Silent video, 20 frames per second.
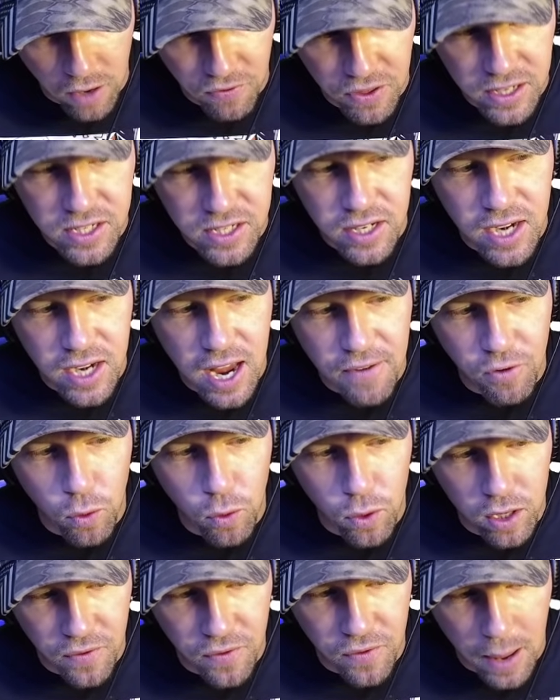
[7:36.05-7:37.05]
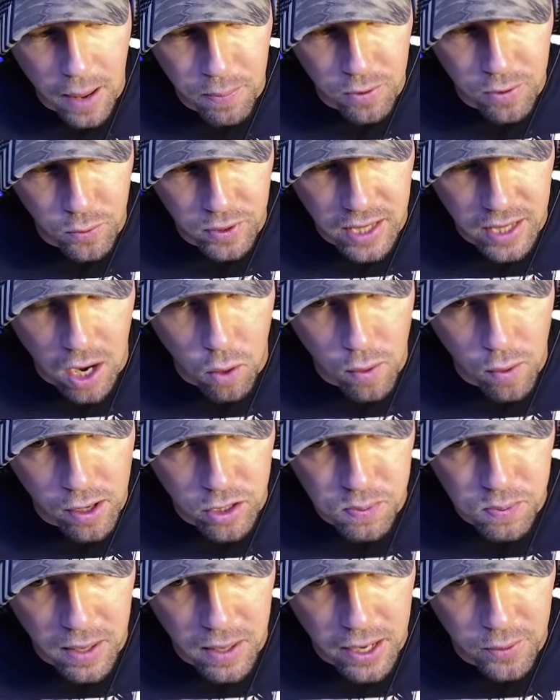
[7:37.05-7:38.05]
This never would have happened without whales
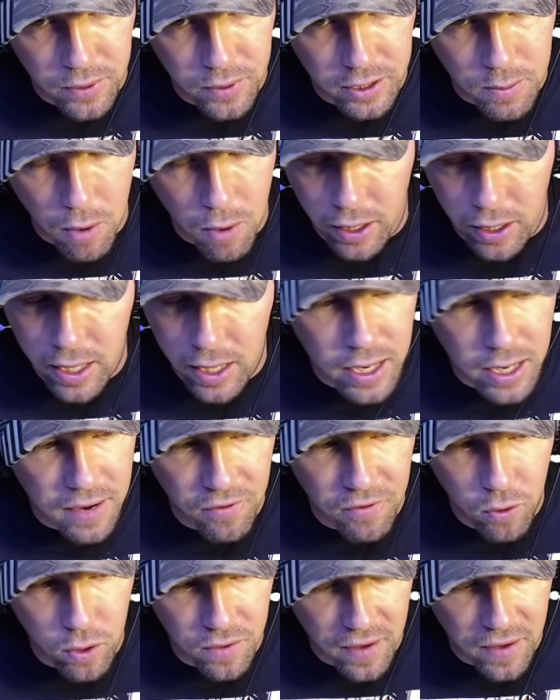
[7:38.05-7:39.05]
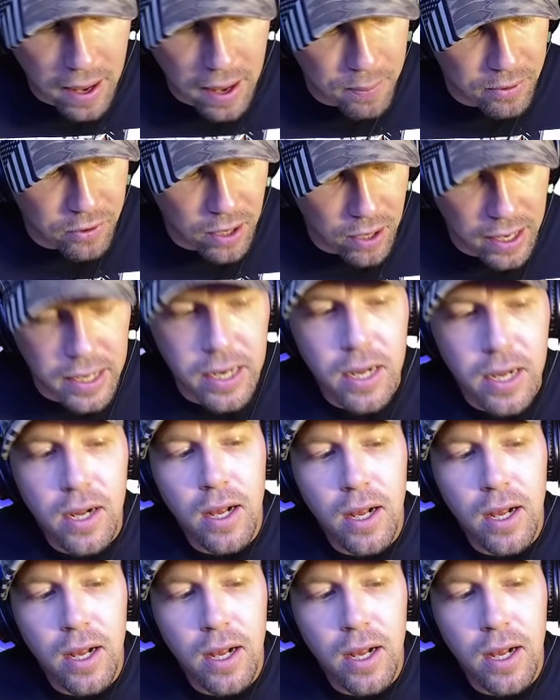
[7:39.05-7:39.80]
playing with the market. It never would have happened, right?